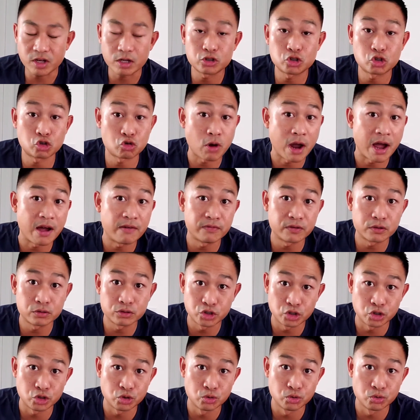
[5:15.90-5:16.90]

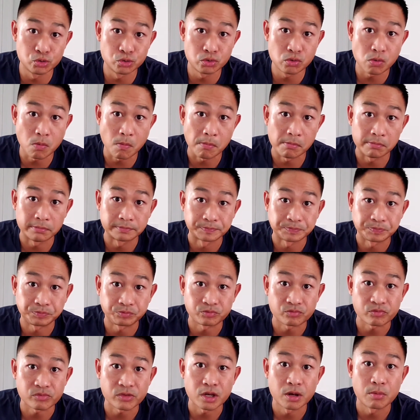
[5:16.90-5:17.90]
traveled to
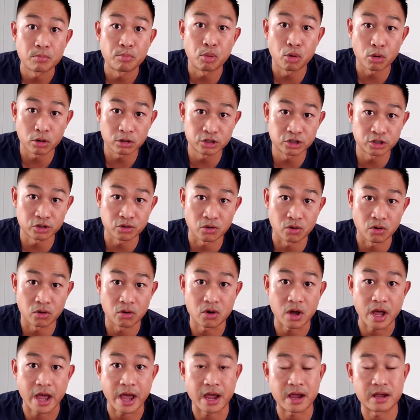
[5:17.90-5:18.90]

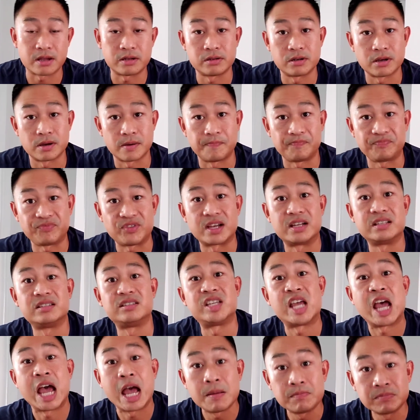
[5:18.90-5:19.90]
Portugal and
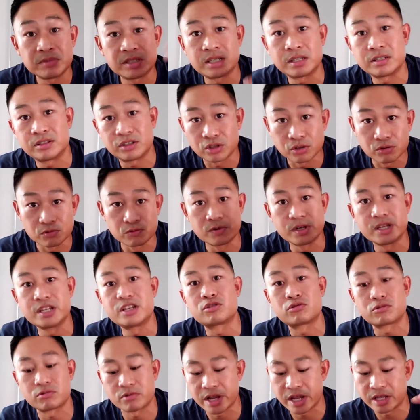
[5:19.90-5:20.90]
attempted to
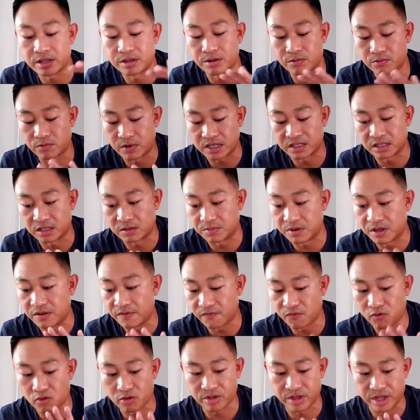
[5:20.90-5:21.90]
recreate the recipe
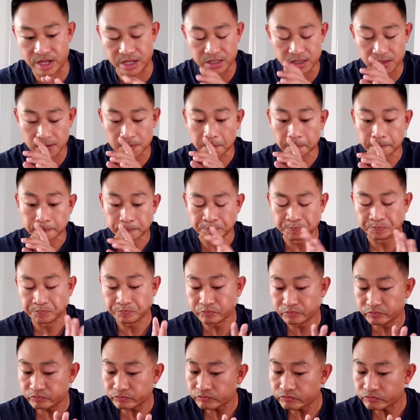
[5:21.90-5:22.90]
for this.
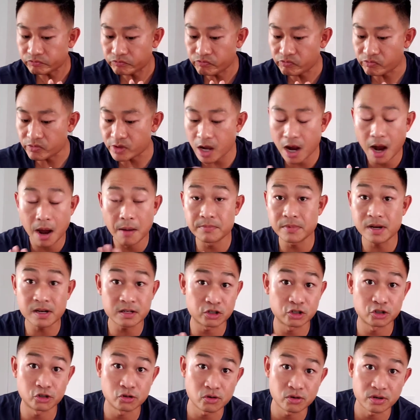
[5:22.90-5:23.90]
I'm
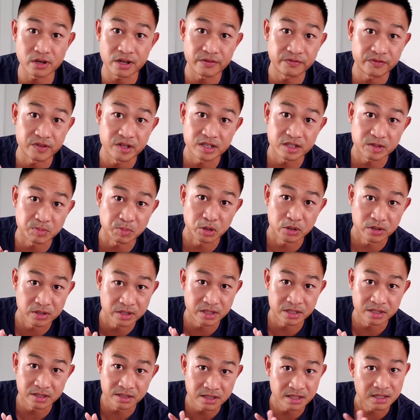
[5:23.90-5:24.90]
not sure if this
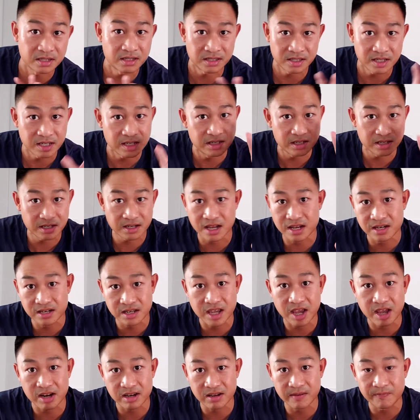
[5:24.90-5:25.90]
person succeeded in
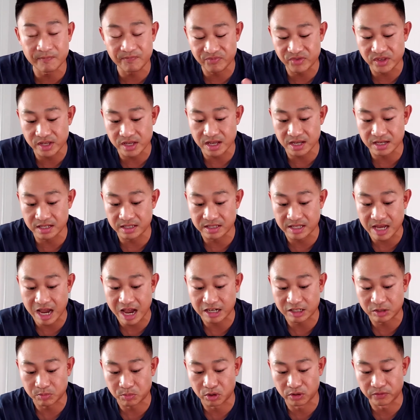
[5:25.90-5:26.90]
getting the
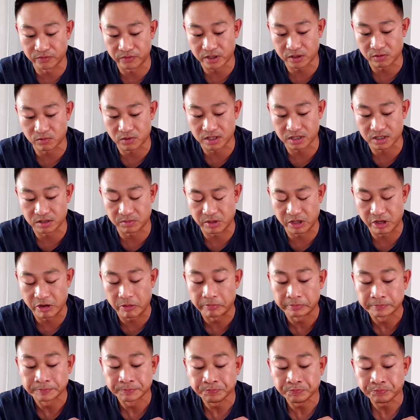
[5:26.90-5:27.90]
exact perfect
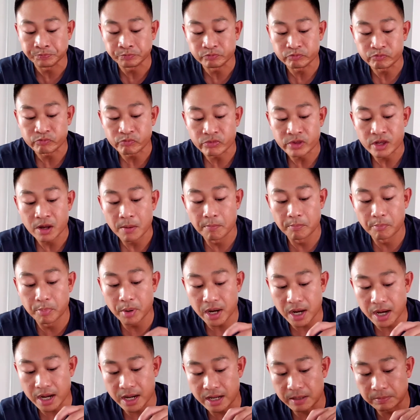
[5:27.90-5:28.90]
recipe,
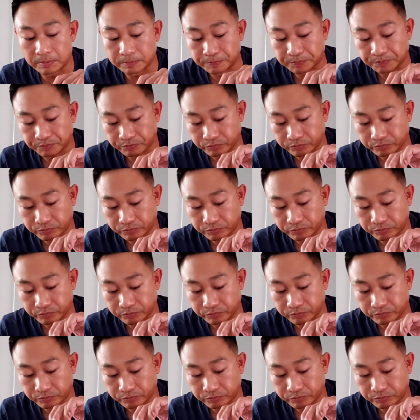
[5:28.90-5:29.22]
but